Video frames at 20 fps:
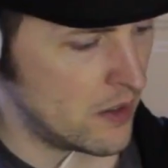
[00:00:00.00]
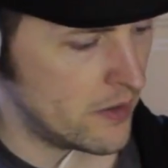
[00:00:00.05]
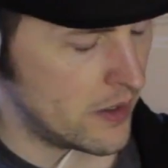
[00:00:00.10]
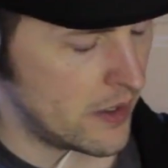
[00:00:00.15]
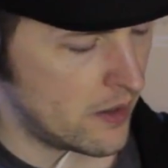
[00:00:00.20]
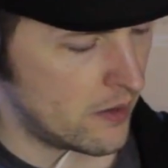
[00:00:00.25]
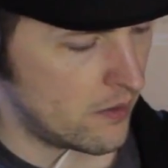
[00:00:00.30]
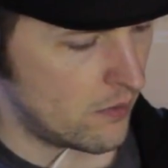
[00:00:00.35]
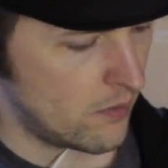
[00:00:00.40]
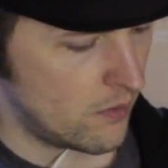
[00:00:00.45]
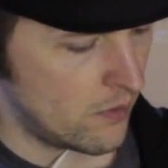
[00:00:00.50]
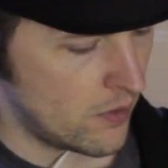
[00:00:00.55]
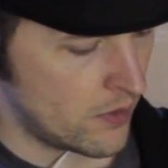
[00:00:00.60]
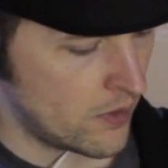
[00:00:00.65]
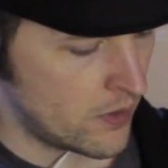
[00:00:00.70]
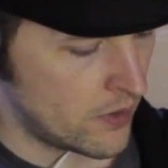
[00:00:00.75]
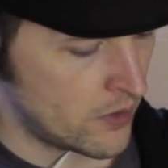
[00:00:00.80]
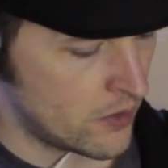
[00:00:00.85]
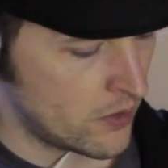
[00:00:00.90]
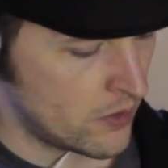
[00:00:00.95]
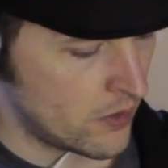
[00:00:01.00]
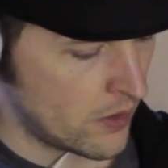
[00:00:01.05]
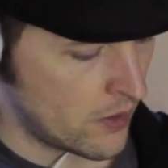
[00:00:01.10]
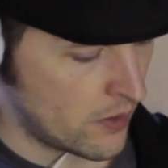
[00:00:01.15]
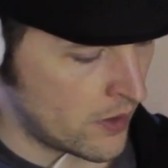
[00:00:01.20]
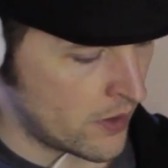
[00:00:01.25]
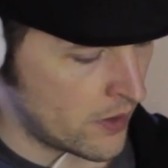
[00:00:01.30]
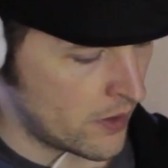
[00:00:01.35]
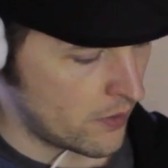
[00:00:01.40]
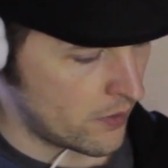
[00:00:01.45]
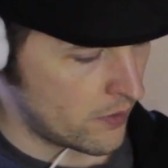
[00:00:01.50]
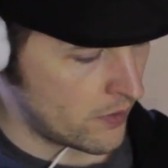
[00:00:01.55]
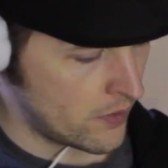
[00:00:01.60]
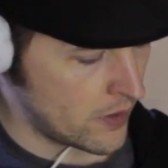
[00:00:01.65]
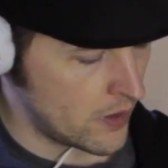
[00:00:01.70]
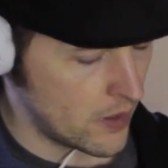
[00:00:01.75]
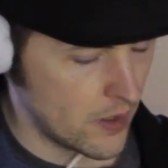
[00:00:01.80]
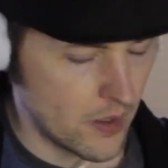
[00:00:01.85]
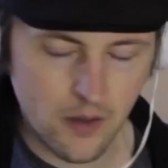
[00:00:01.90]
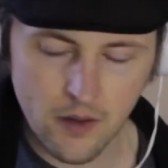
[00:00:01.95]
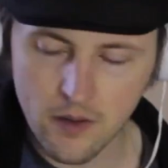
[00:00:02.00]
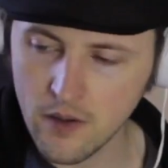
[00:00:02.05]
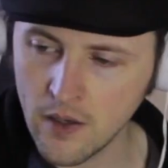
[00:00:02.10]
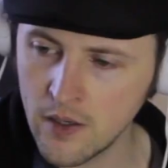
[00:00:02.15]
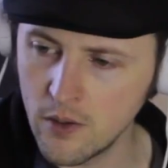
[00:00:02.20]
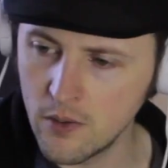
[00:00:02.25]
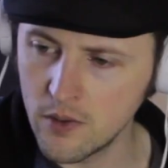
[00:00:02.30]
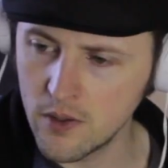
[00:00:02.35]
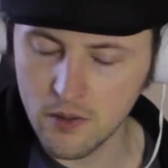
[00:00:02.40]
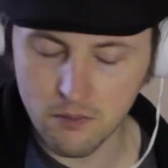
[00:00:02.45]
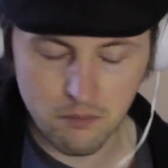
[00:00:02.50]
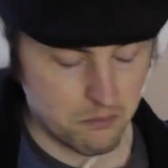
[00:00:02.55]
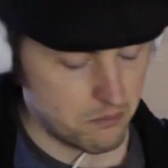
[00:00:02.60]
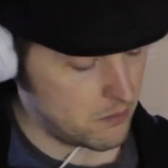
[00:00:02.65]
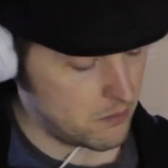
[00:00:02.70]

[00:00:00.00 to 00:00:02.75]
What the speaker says: on that, the Ionian.